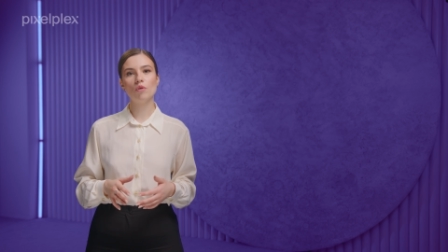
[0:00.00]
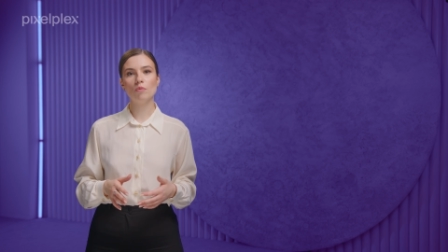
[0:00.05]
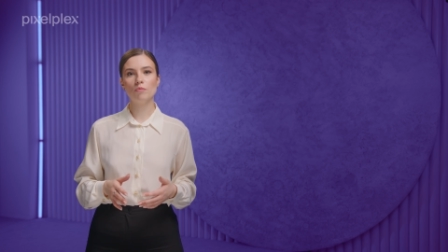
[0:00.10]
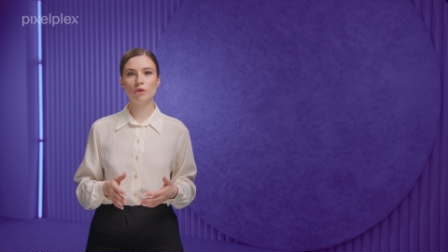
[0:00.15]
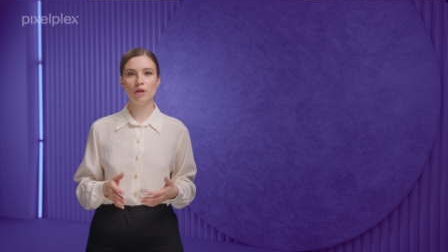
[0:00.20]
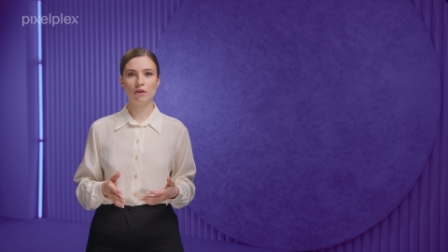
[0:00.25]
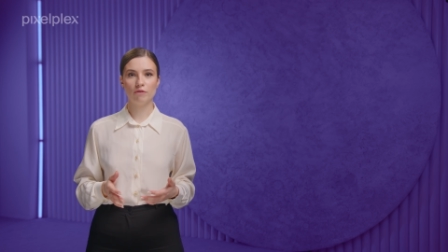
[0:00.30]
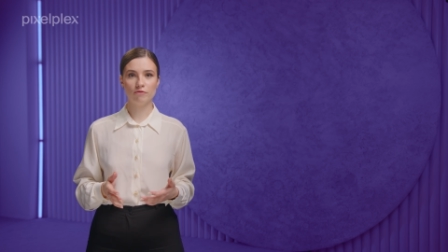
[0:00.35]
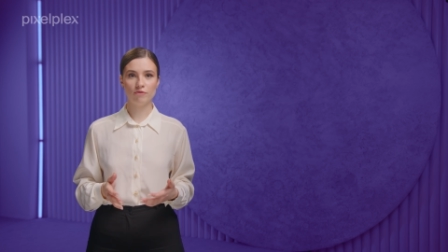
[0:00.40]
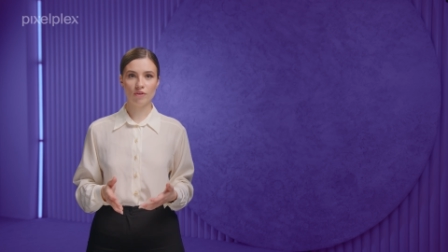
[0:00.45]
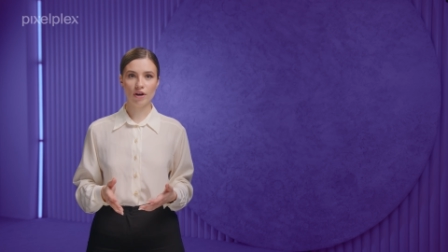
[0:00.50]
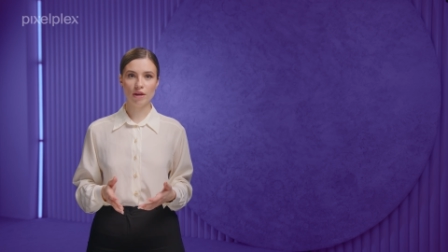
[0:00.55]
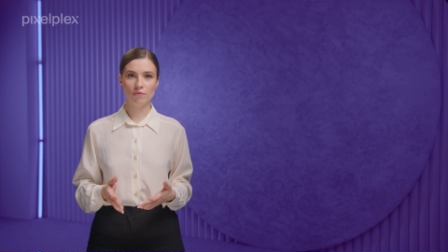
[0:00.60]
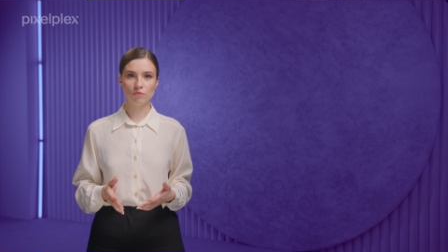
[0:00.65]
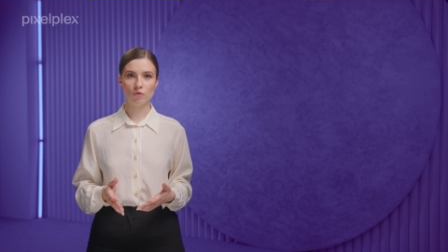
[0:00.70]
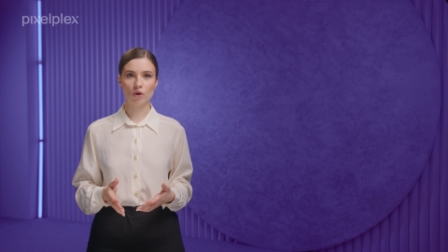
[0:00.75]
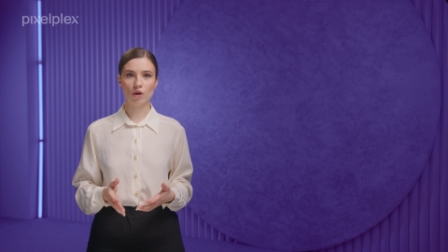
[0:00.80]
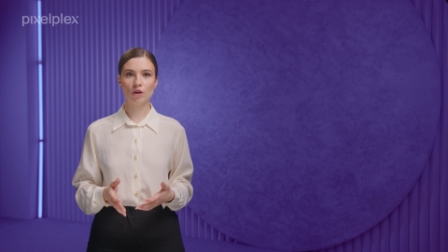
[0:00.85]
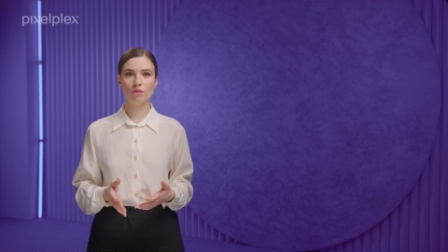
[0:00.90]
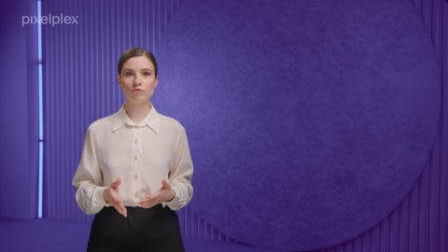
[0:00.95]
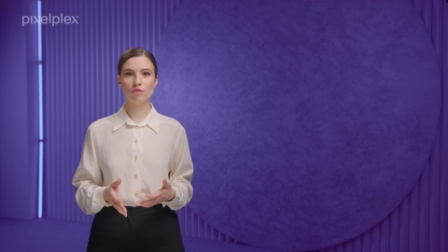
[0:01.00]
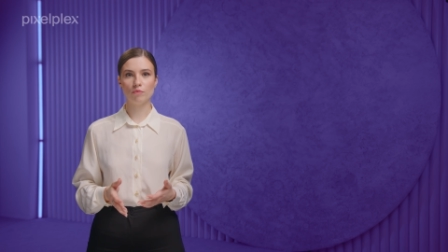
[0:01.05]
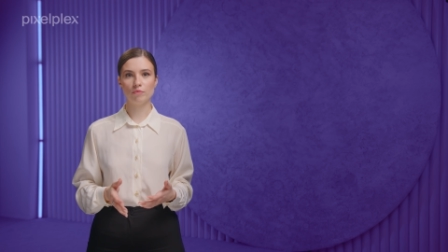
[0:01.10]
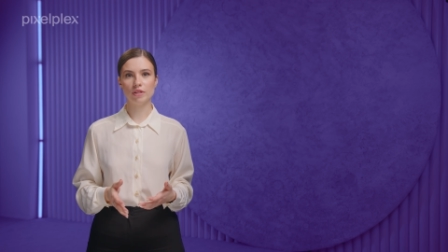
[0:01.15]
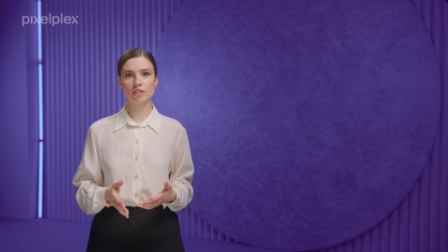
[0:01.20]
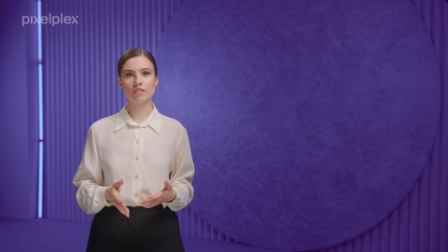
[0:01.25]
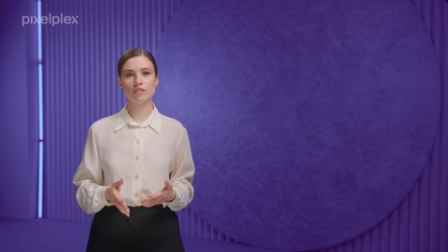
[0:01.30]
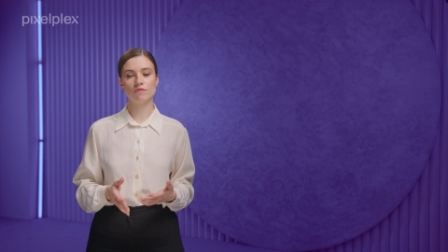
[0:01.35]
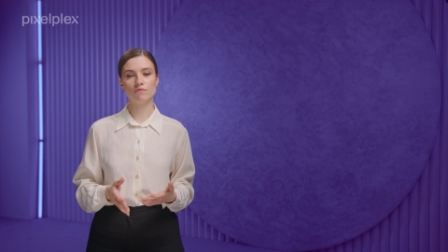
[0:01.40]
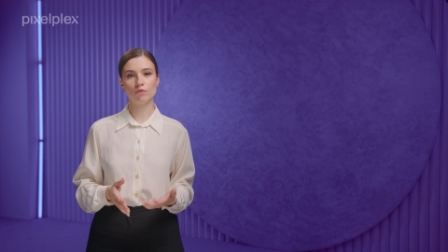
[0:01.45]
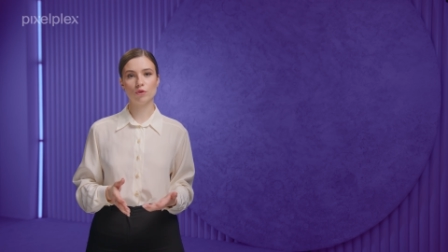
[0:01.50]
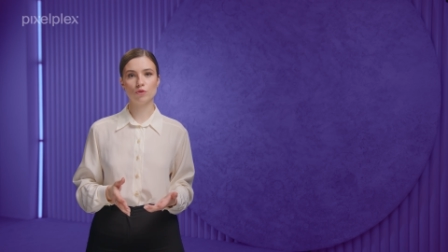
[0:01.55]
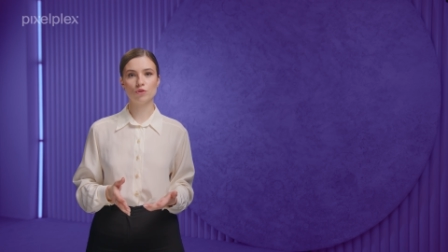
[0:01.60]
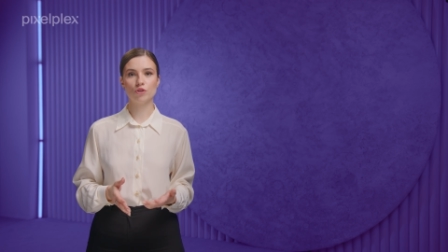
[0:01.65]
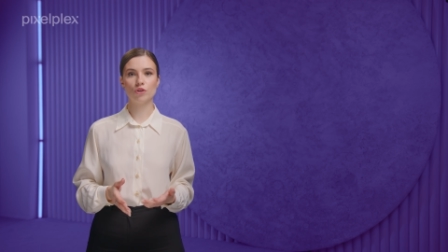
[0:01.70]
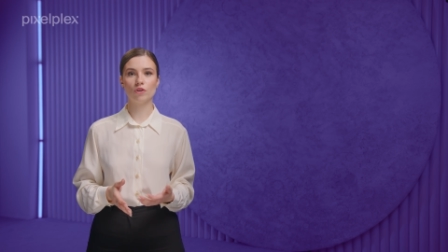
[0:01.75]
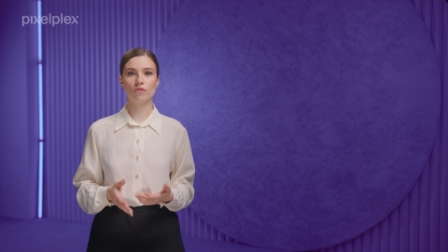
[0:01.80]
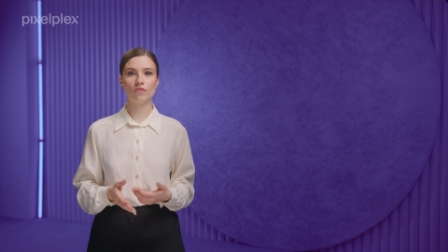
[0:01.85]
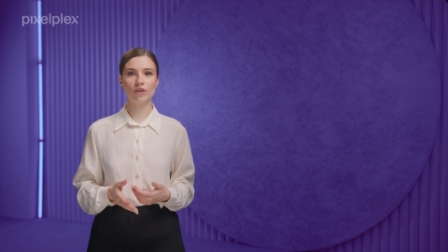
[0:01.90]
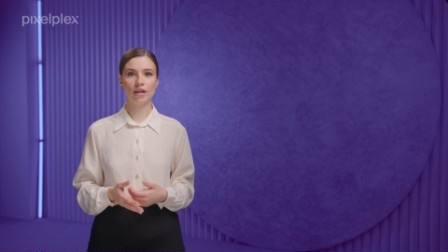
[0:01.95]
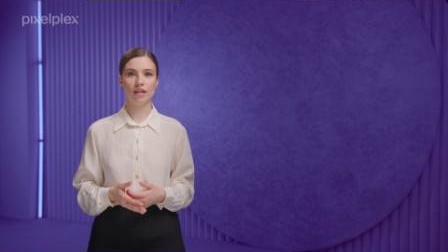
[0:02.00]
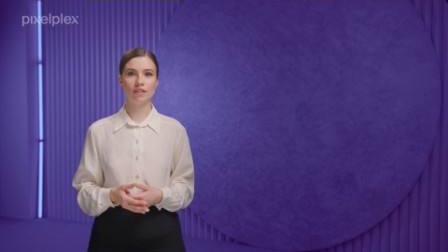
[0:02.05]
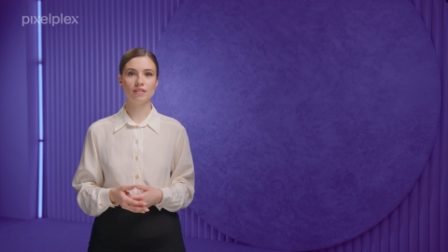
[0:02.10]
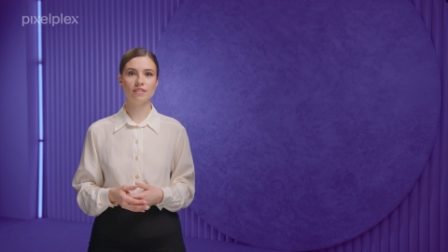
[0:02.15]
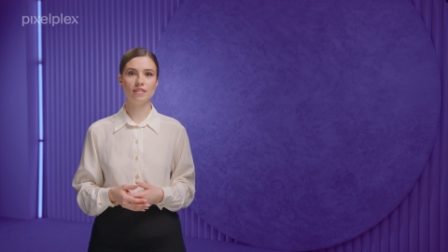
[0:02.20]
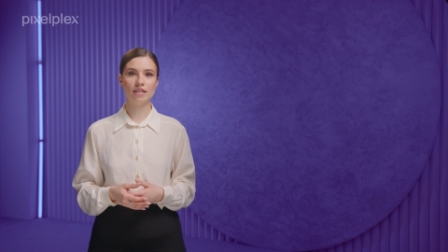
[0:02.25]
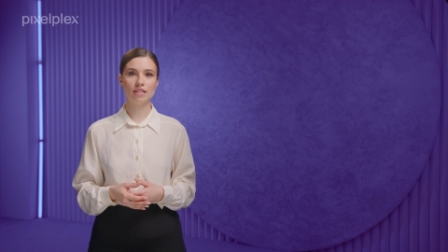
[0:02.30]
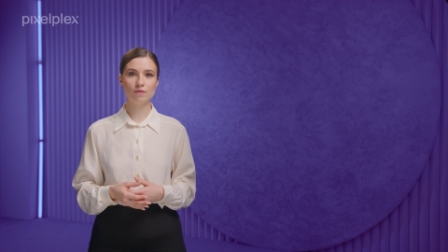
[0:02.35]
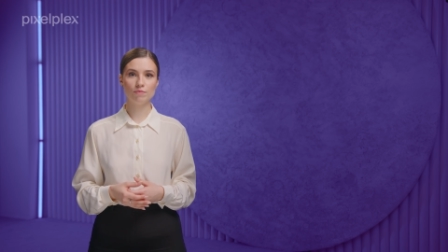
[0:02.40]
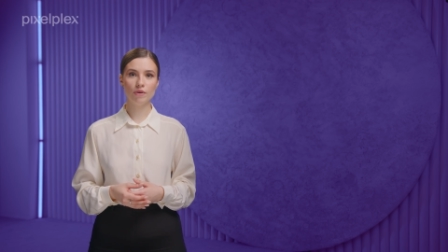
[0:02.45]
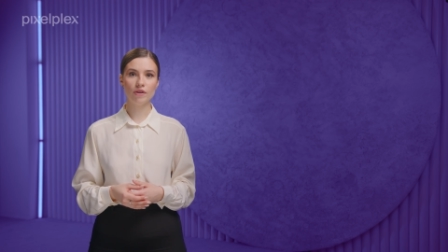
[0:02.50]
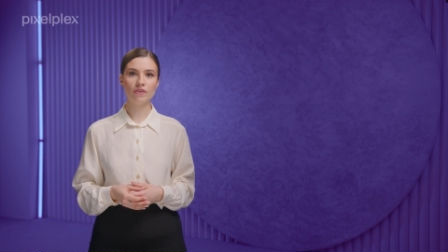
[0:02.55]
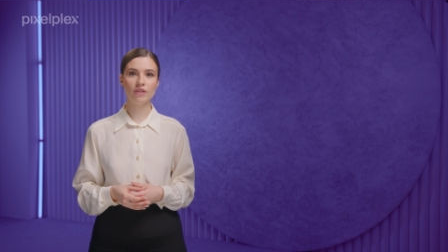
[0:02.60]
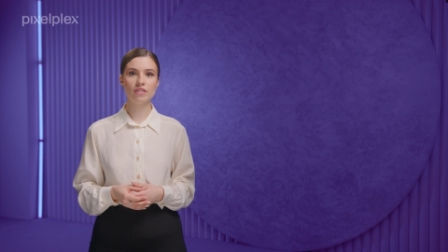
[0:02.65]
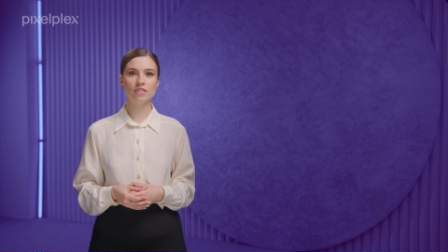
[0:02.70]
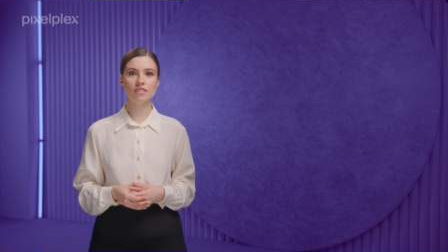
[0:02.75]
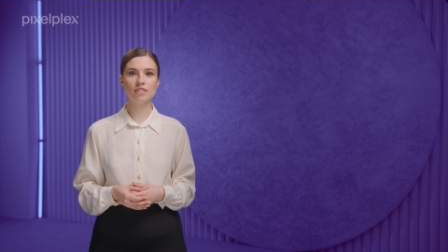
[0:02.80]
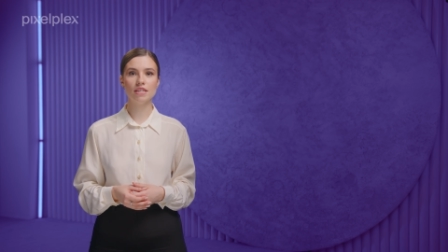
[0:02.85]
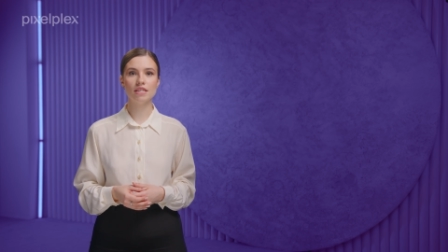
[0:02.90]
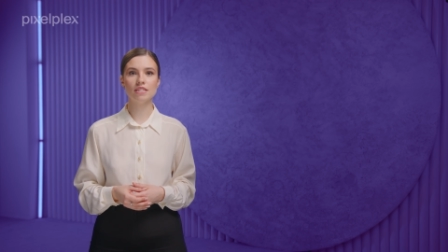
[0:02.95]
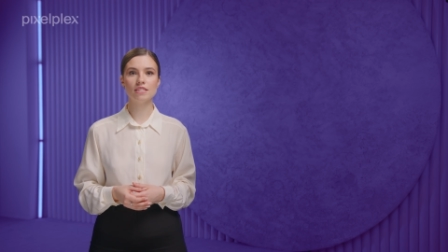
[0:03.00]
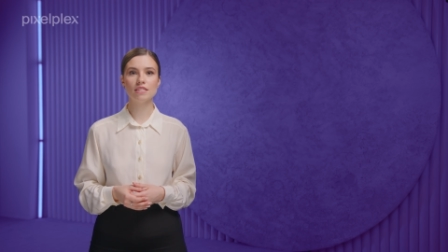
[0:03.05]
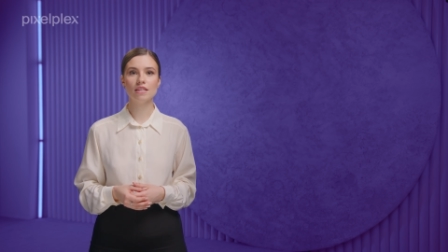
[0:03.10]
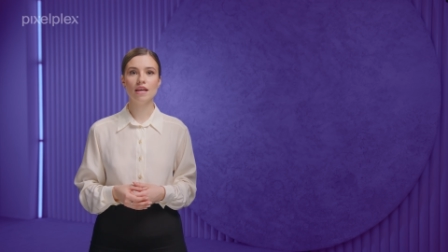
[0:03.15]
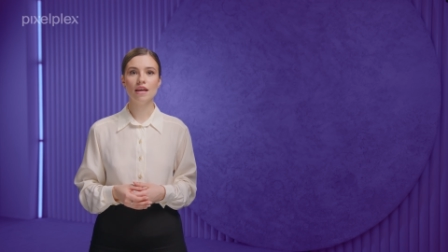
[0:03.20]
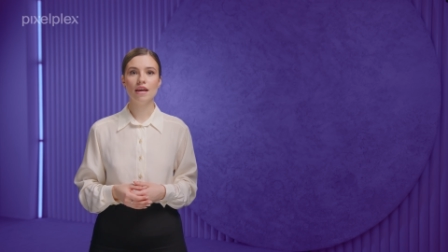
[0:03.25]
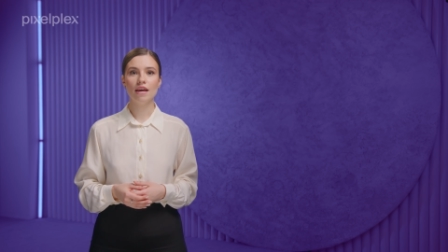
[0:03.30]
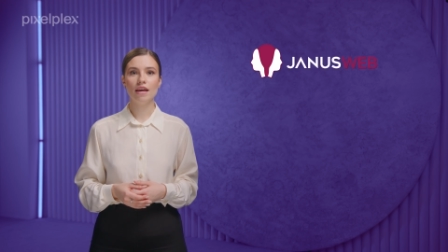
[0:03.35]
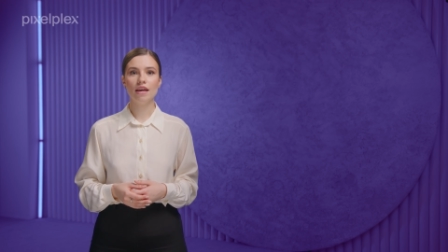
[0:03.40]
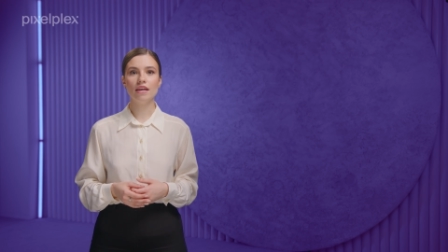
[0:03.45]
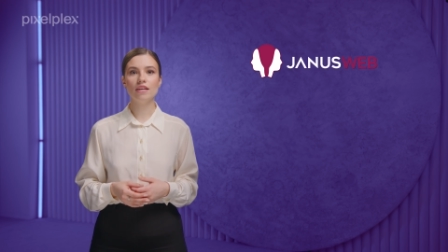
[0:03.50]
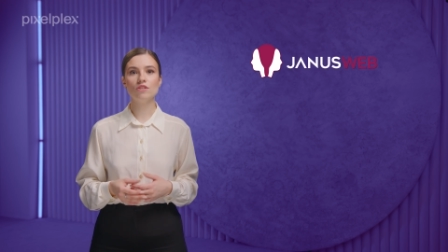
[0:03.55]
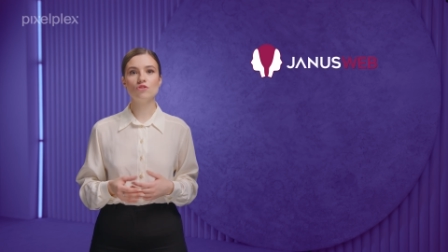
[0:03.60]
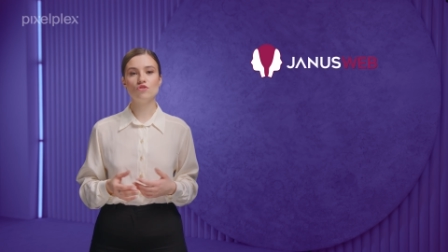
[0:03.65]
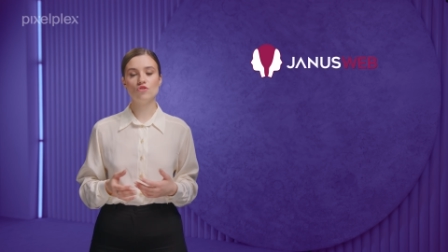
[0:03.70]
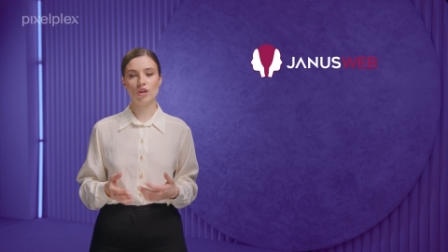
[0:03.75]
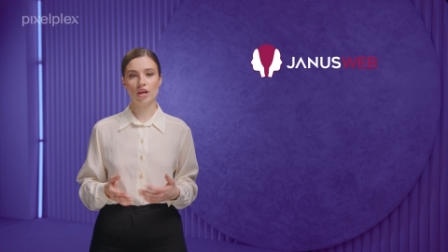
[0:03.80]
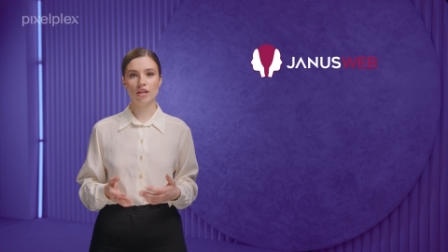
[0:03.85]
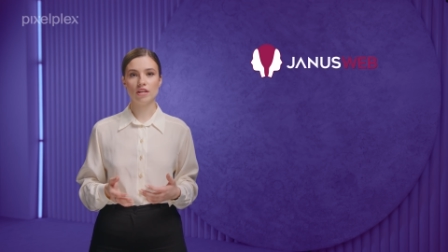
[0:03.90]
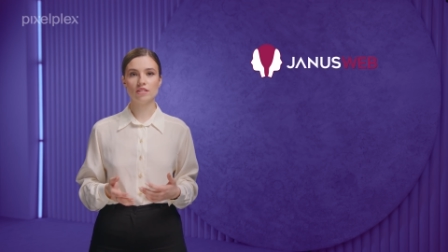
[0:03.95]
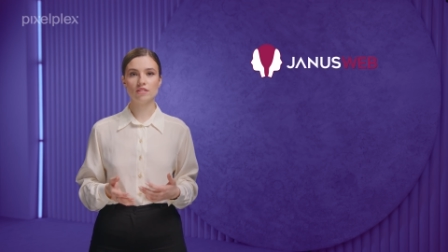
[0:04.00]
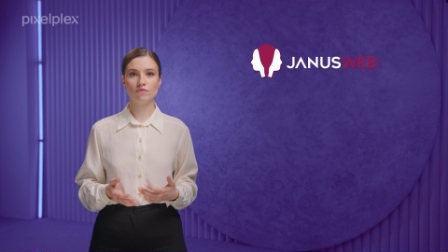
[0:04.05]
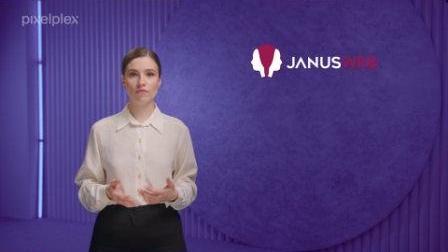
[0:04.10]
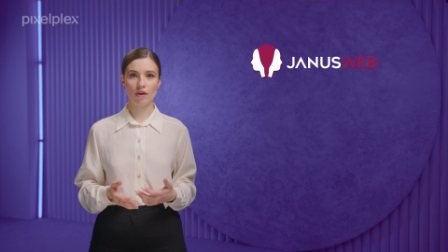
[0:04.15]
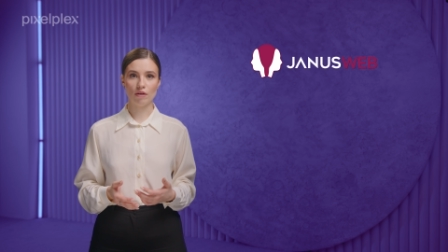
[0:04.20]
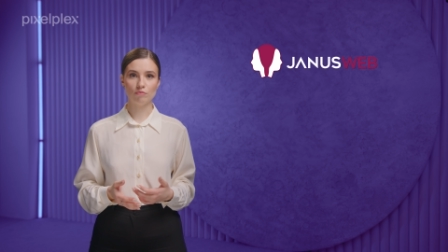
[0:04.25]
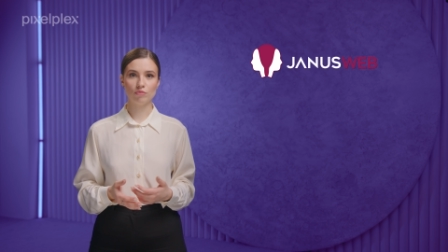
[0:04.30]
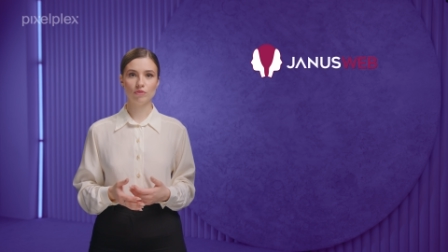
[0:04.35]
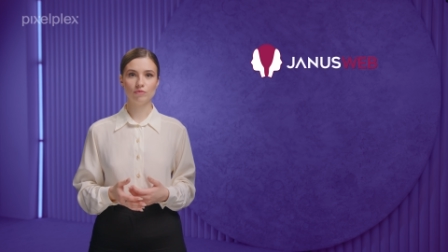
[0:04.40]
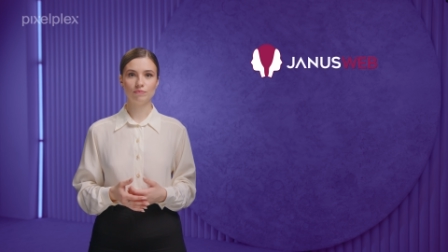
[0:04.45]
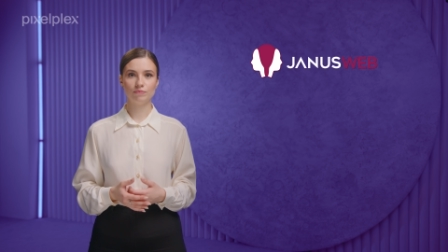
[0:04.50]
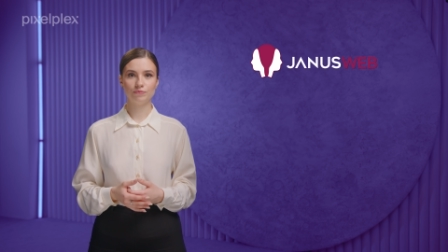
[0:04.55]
popular framework for building virtual reality experiences is Janus Web,